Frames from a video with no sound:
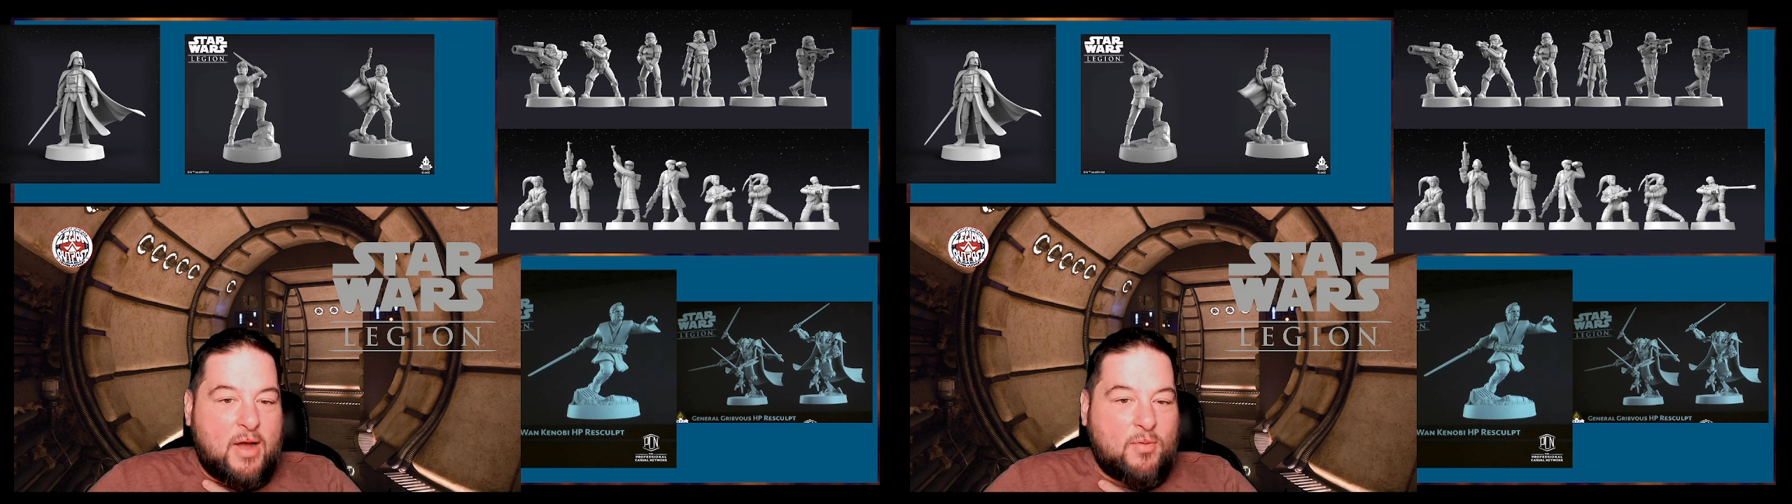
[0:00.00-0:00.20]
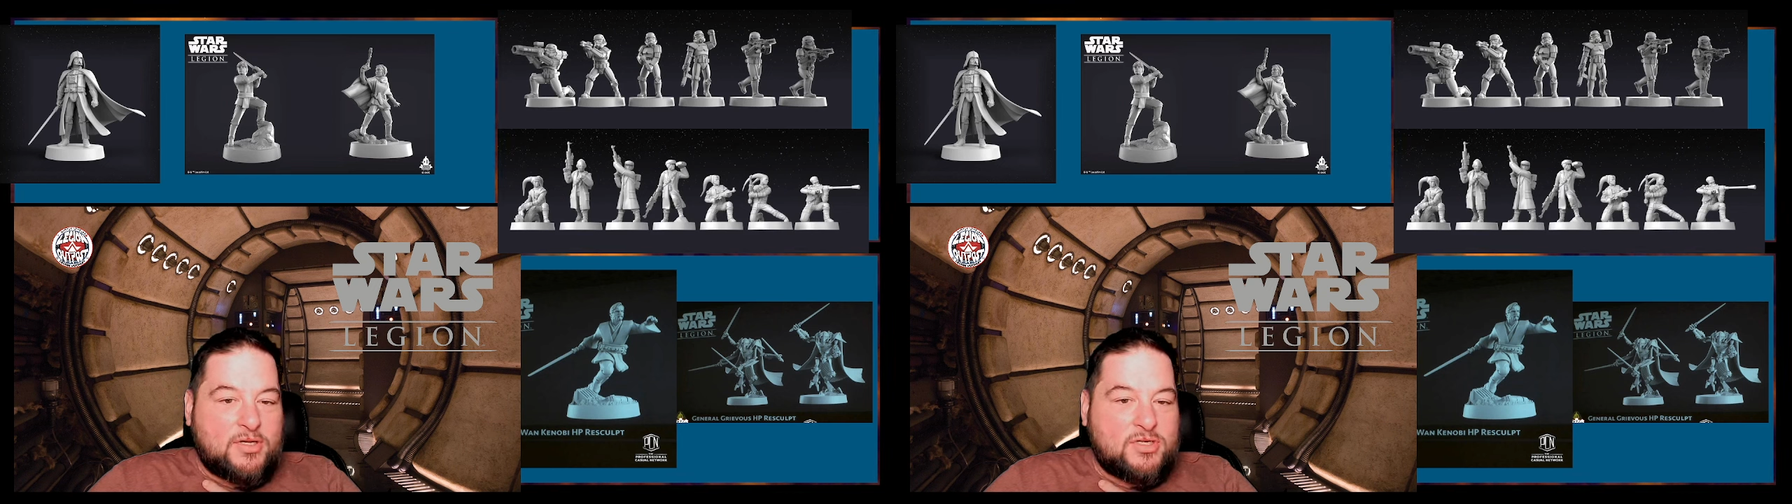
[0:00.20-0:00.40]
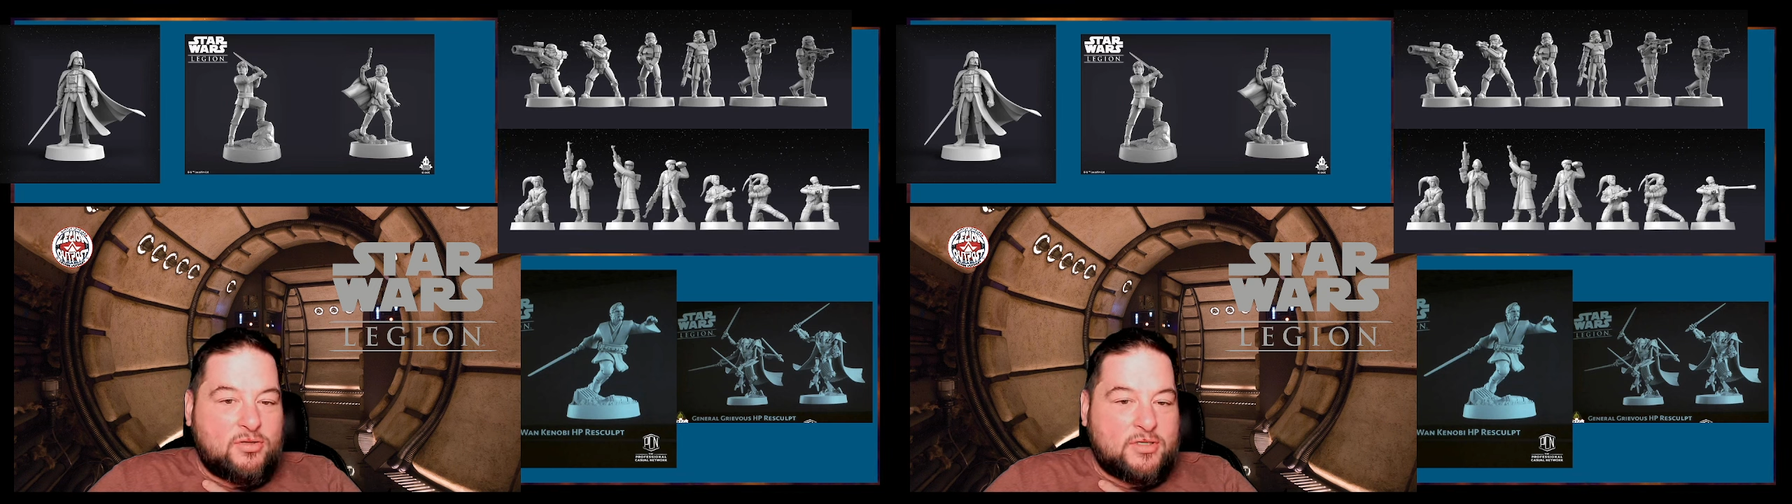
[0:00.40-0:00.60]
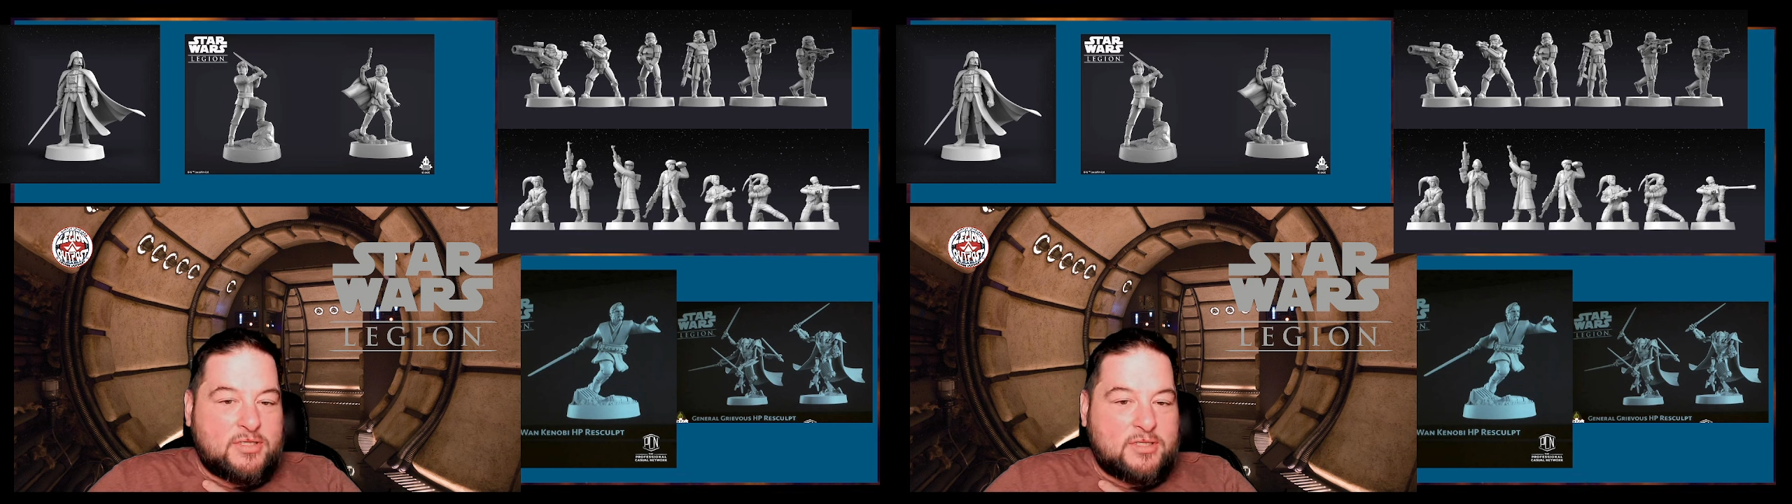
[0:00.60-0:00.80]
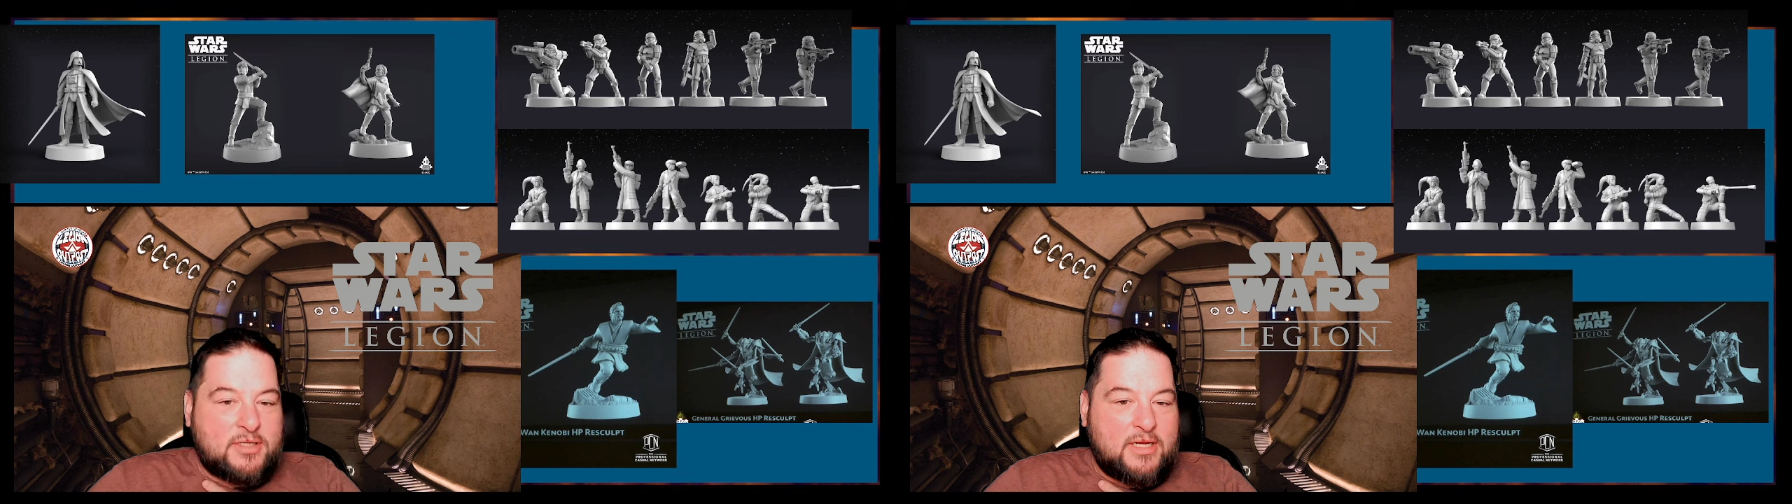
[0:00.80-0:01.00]
which
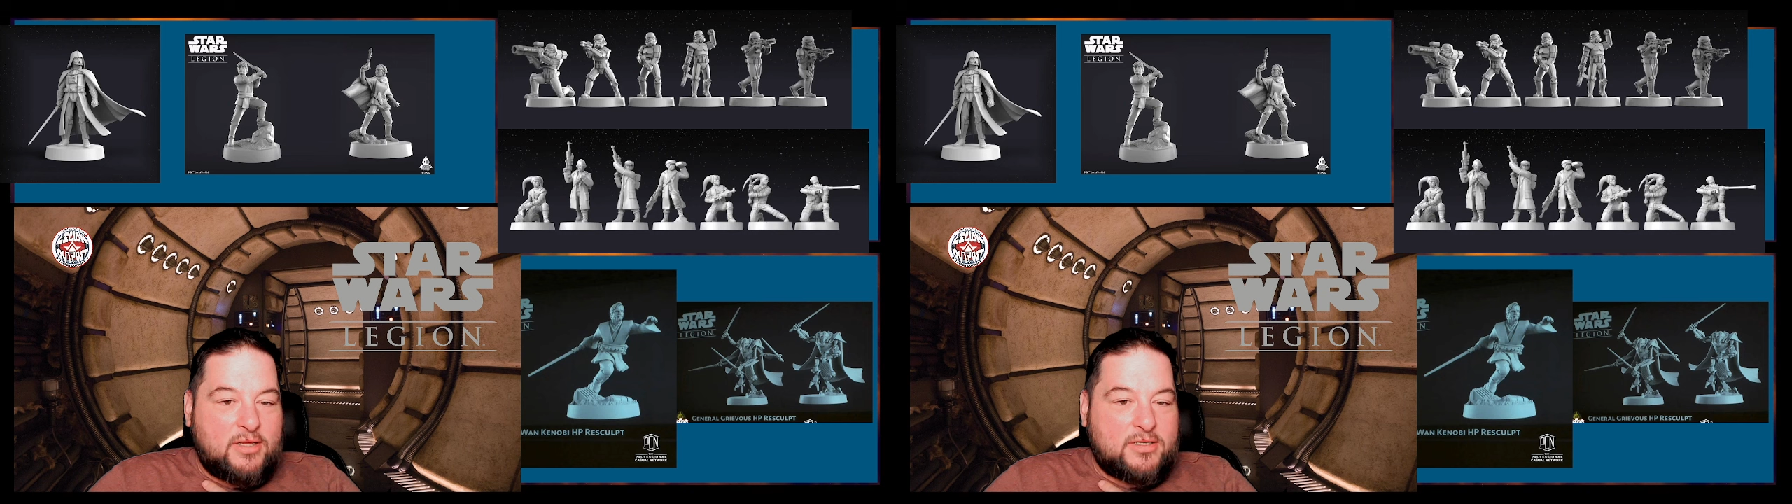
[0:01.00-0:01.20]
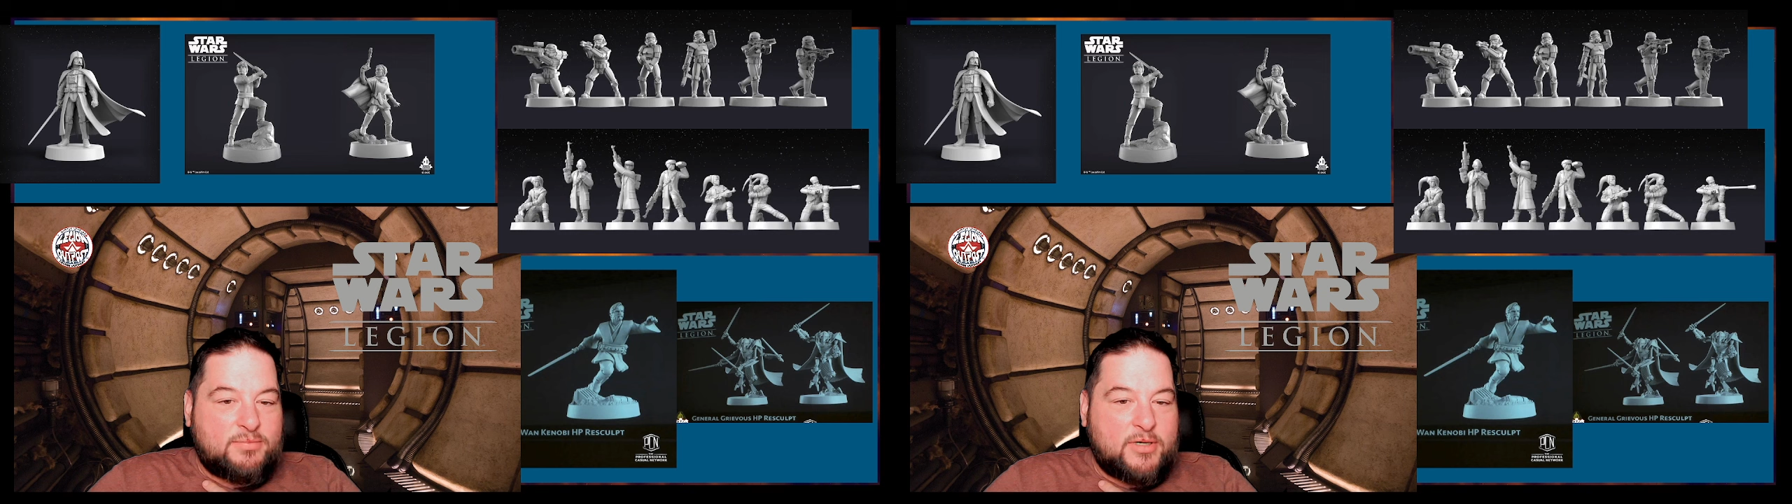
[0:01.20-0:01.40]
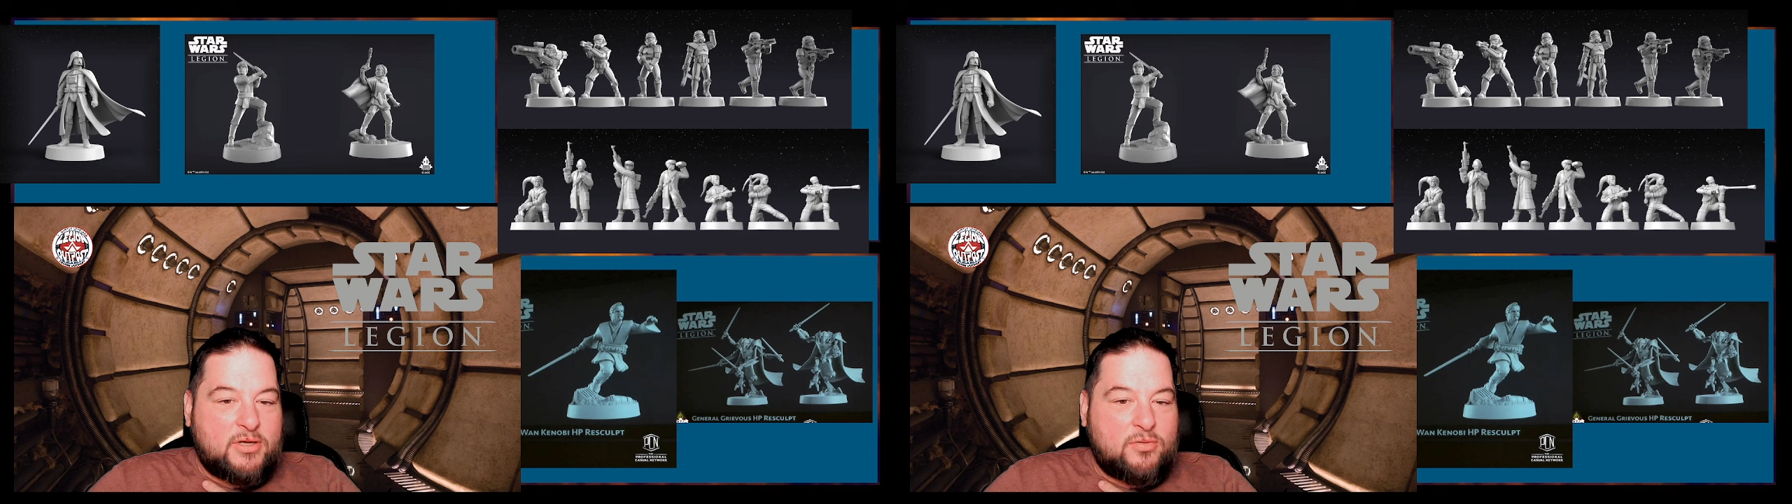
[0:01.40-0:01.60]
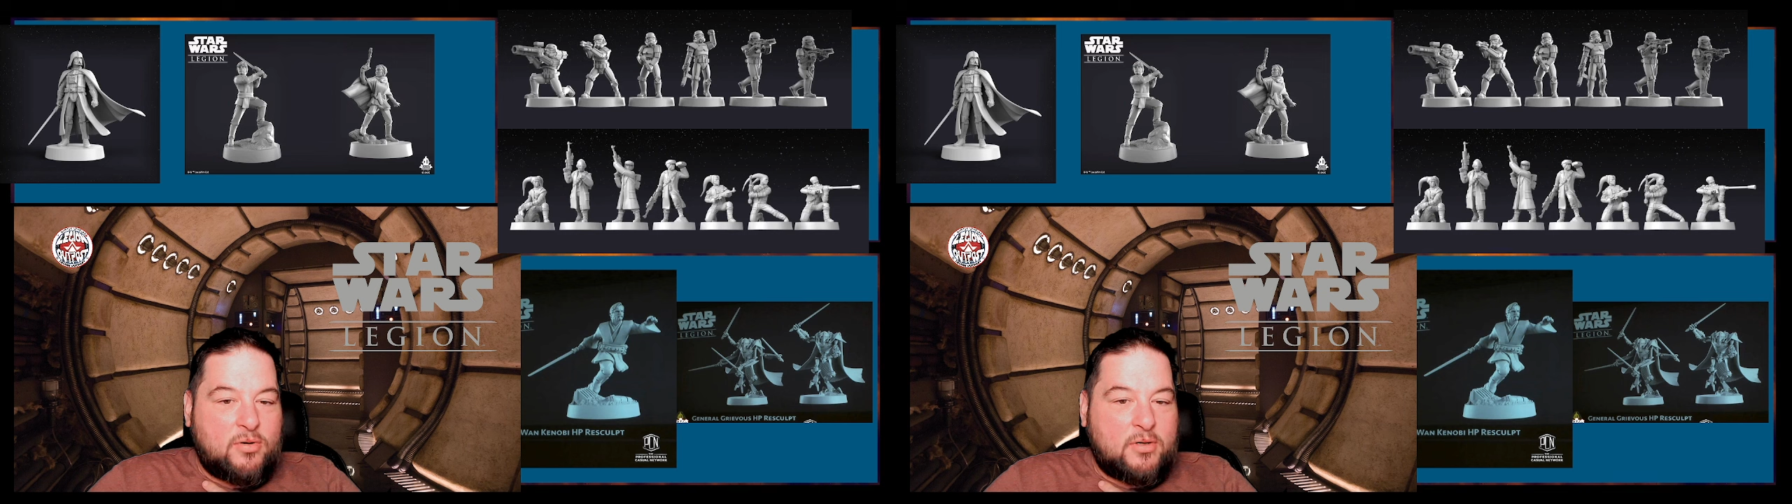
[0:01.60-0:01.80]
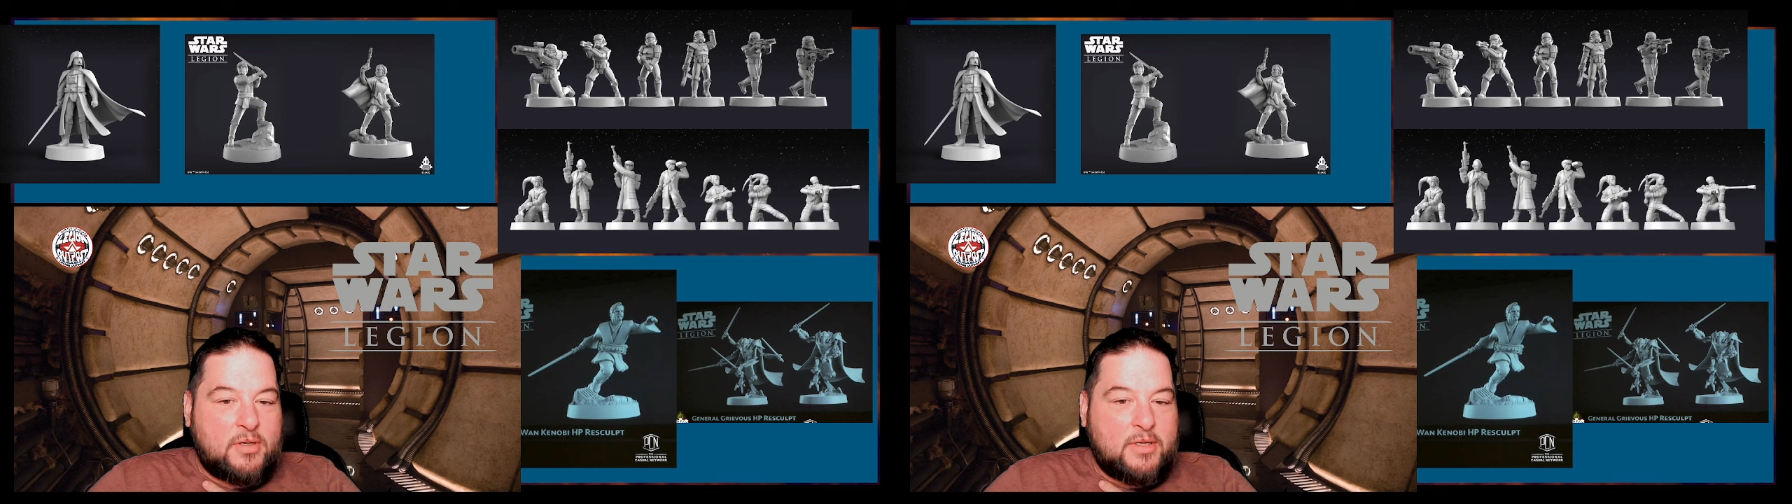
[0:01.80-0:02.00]
looks pretty
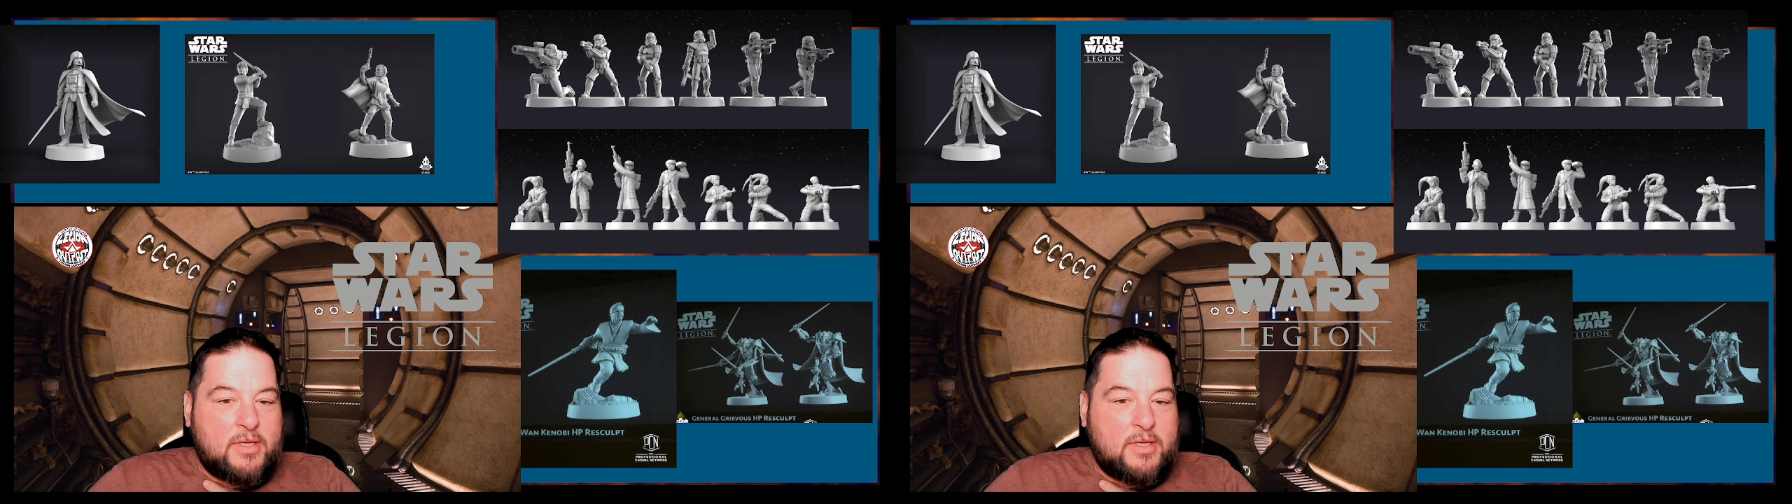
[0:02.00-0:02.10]
cool.